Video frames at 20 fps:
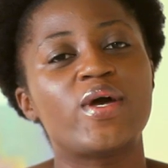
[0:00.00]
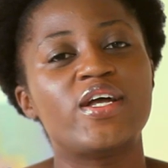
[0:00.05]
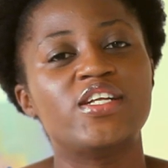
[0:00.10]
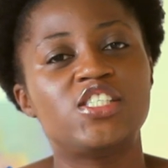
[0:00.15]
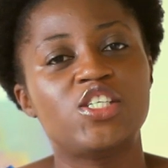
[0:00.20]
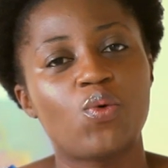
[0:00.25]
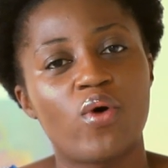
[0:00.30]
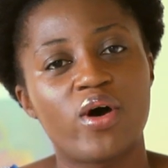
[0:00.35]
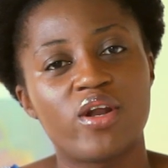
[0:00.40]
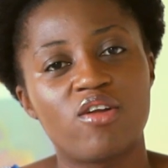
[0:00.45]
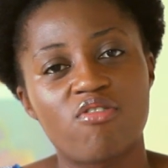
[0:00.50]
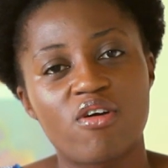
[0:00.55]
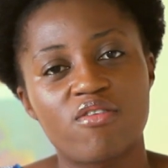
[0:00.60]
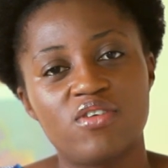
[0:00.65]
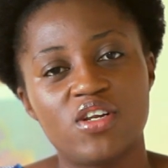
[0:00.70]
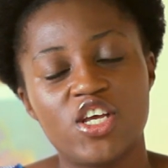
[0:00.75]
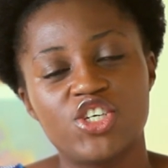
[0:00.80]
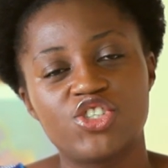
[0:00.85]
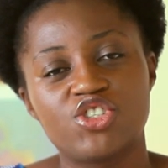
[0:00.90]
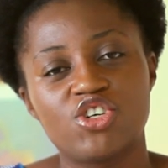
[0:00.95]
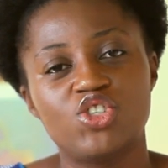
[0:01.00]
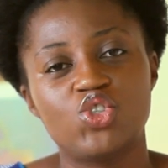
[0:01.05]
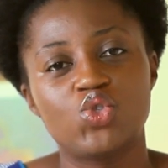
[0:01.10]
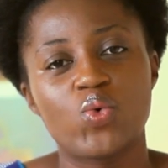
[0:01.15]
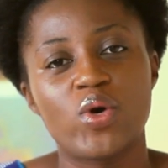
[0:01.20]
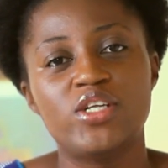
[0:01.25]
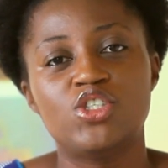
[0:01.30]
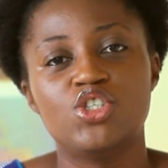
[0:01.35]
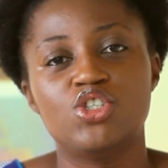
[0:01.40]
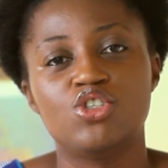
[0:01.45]
21 and Revelation
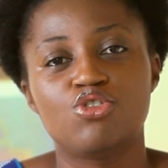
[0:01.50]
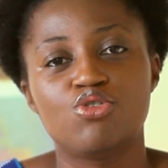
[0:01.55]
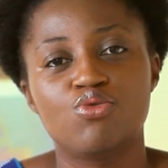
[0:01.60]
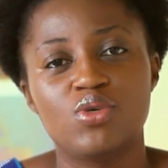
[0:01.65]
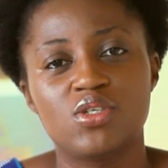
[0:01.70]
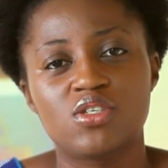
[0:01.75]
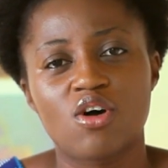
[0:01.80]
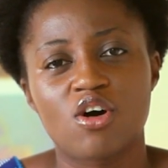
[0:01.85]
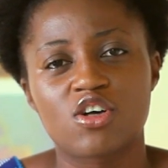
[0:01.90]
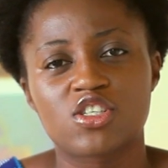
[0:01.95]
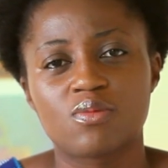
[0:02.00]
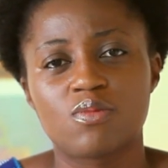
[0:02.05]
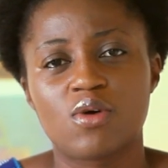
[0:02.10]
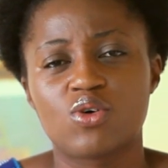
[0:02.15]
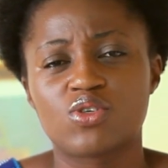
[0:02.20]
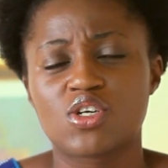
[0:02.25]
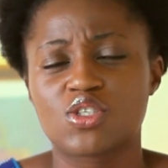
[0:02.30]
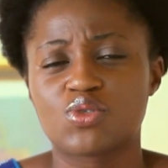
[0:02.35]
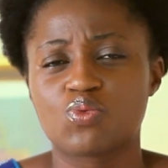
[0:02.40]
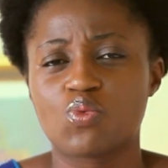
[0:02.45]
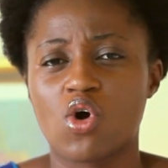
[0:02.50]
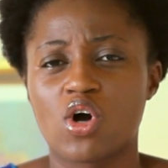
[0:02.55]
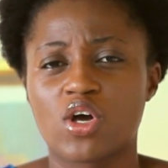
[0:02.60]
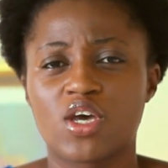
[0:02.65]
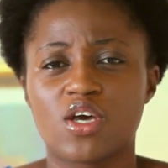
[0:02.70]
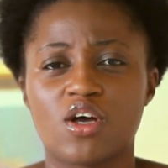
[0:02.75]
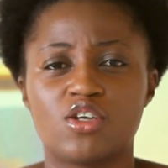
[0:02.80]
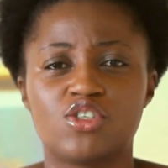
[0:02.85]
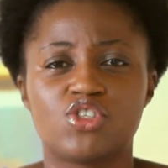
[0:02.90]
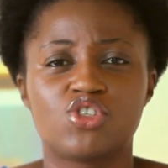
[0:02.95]
22, it talks about us
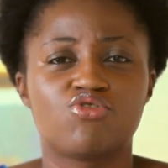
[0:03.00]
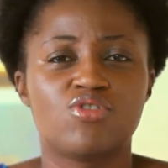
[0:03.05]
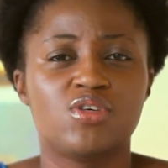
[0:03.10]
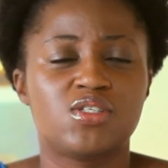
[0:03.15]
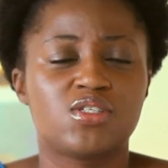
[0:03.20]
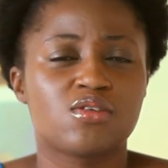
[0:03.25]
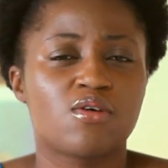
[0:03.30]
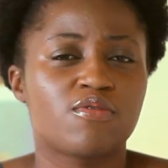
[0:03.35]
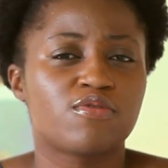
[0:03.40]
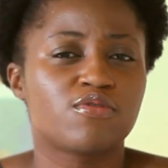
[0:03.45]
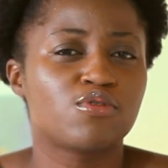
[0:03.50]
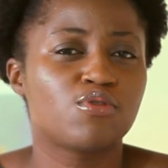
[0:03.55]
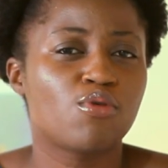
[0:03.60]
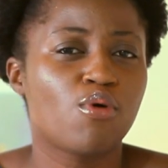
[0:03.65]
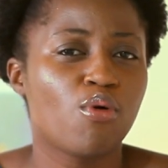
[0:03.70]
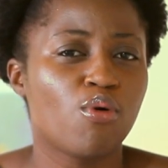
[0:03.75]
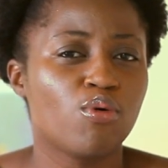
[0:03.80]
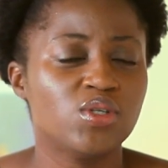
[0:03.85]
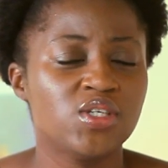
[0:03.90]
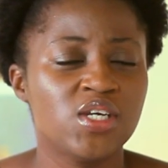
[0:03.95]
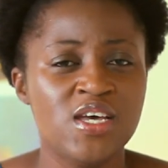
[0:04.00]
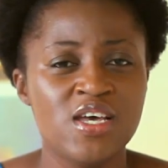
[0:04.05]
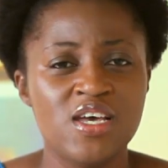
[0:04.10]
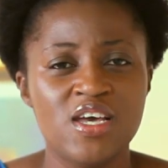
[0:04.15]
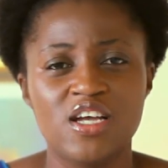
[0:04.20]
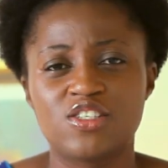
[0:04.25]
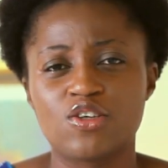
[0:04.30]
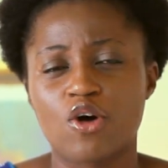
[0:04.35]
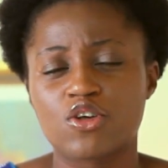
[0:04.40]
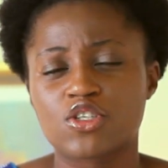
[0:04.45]
walking on streets of gold.
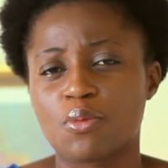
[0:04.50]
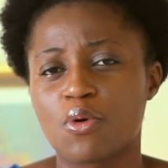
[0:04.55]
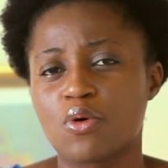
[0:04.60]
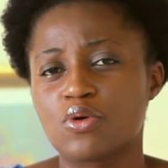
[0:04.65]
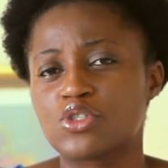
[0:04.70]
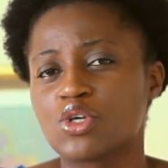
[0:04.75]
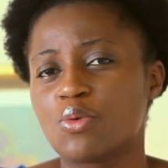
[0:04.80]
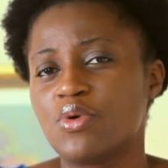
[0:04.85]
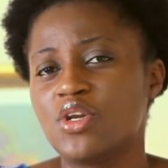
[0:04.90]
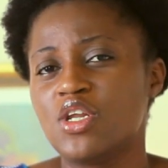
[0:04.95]
It talks about so